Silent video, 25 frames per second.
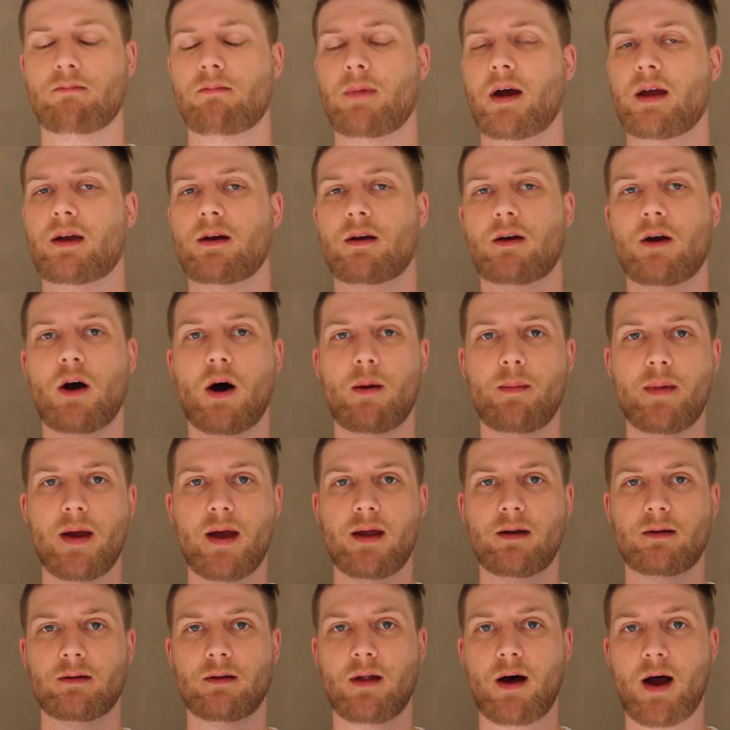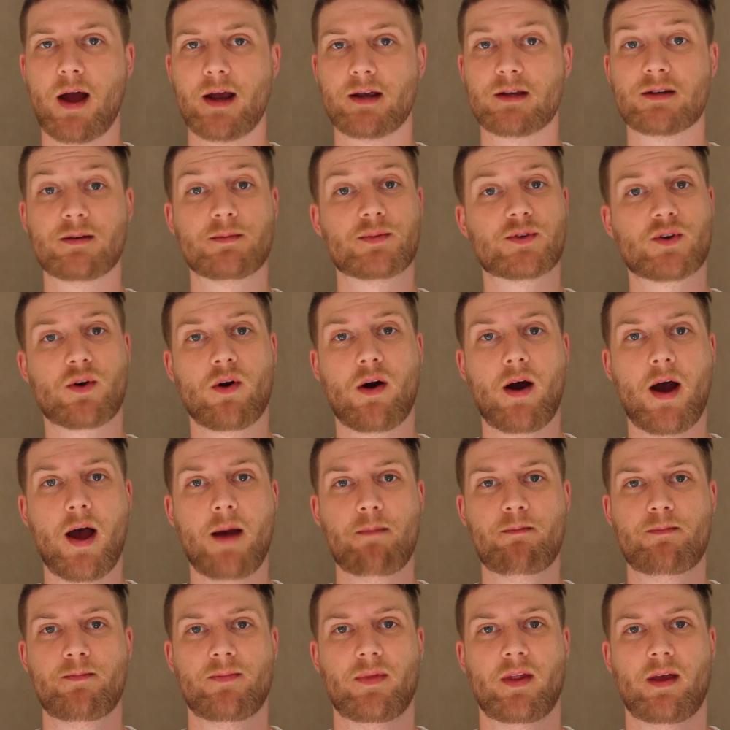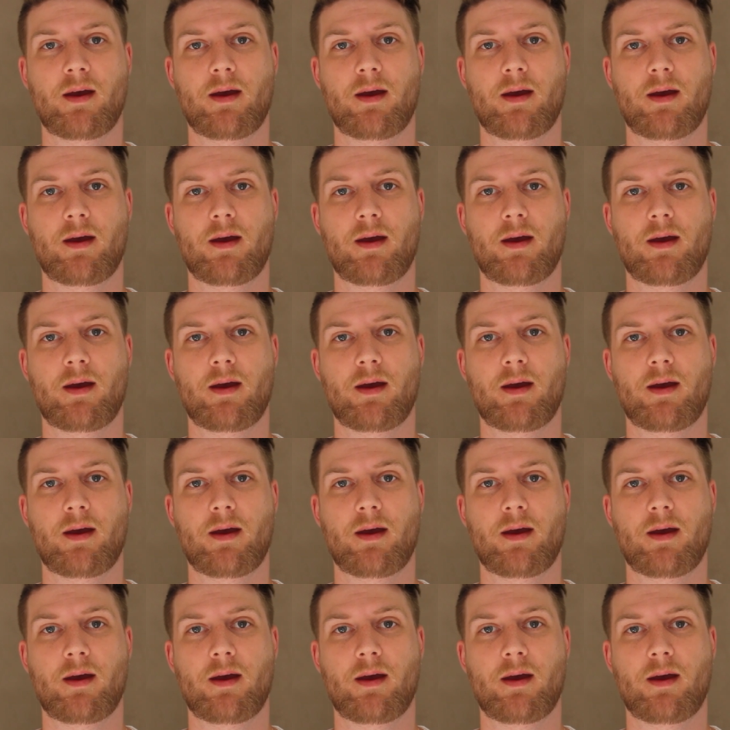Make a comment, like, subscribe,